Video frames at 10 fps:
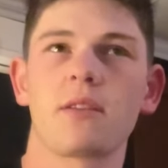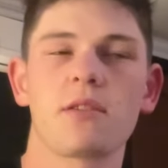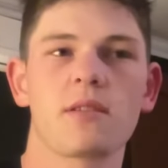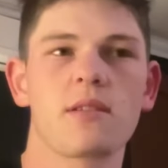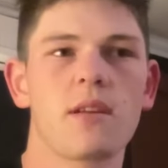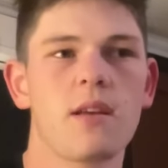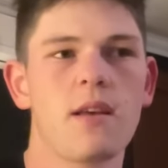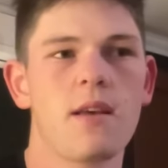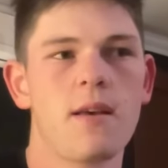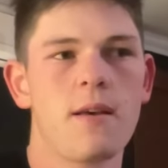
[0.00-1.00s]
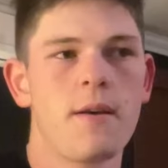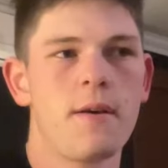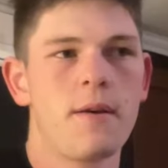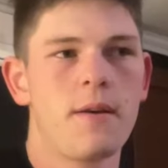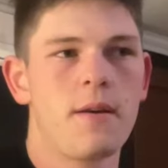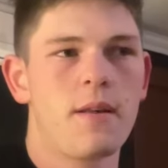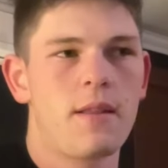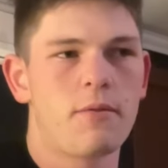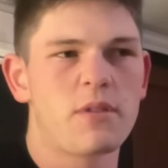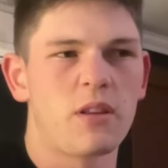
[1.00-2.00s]
Just,
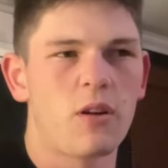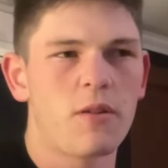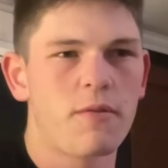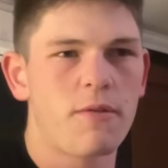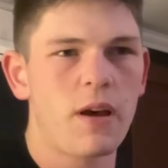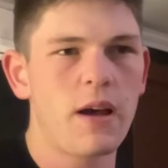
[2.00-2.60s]
there was a lot of,